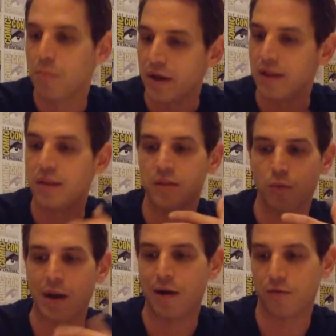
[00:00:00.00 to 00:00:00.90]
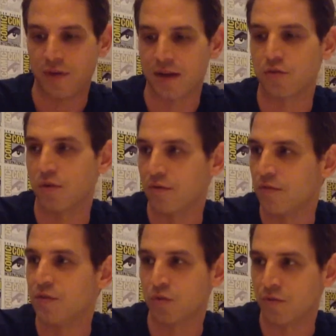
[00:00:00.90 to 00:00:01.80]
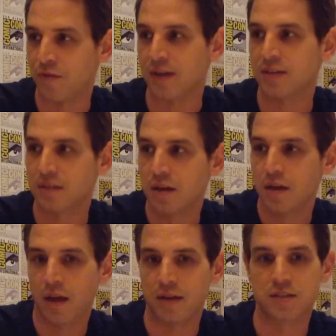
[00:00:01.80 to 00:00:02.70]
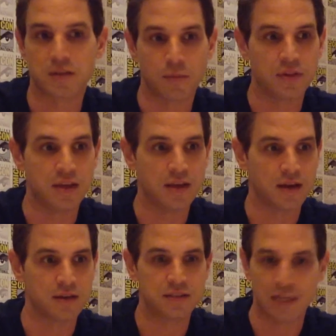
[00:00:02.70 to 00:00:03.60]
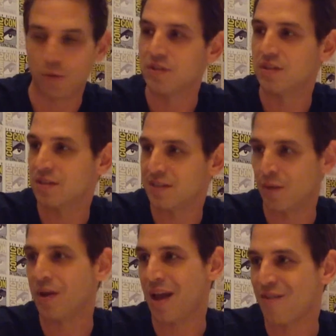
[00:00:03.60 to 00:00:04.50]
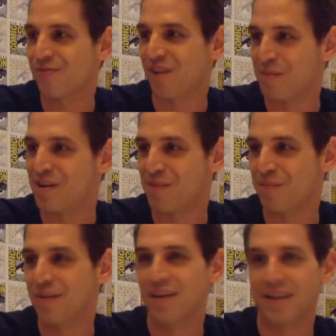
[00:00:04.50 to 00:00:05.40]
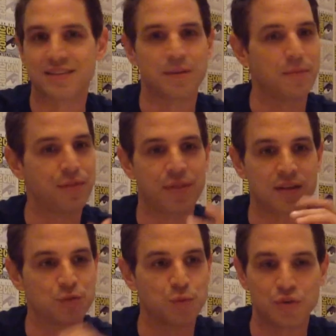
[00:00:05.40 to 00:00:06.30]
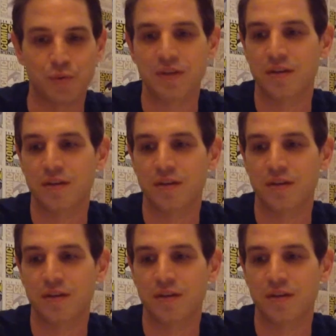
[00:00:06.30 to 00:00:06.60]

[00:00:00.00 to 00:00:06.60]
But the wow factor of the visual effects and some of the sequences that we have coming up and some of the things we're doing,